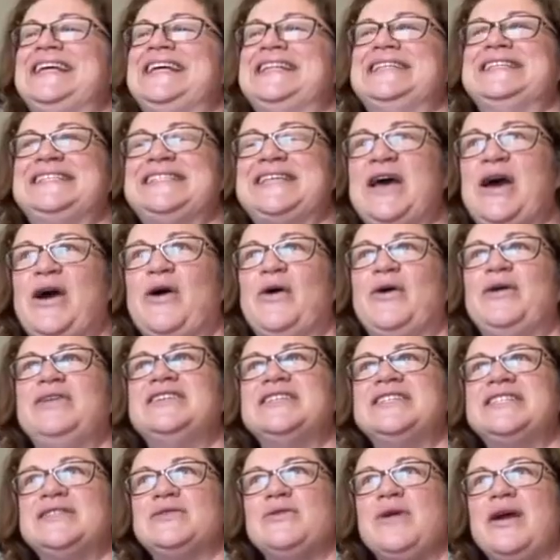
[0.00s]
so
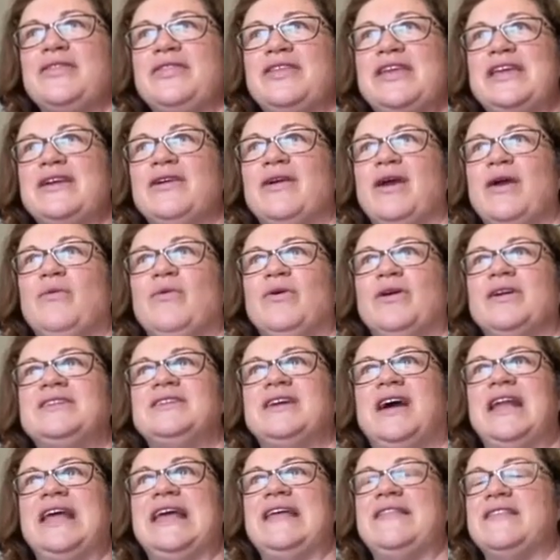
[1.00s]
just throughout the year, I worked
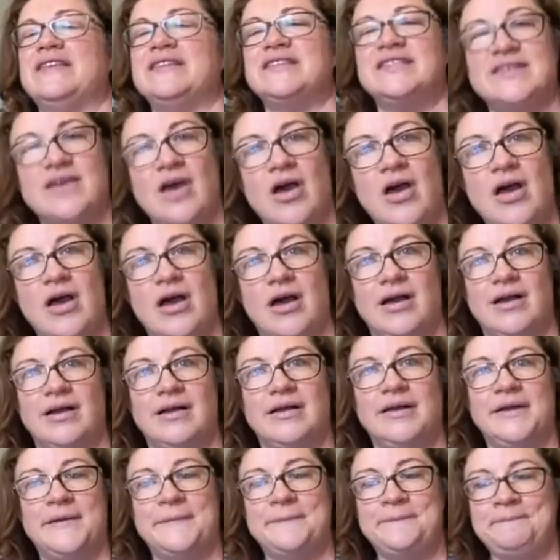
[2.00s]
on it. And the song,
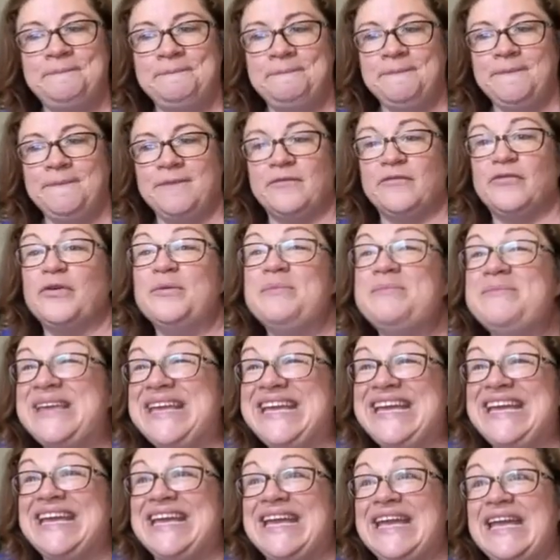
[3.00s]
for
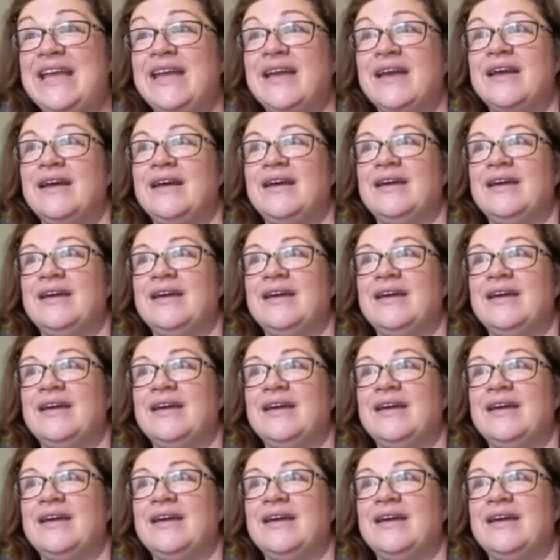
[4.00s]
me,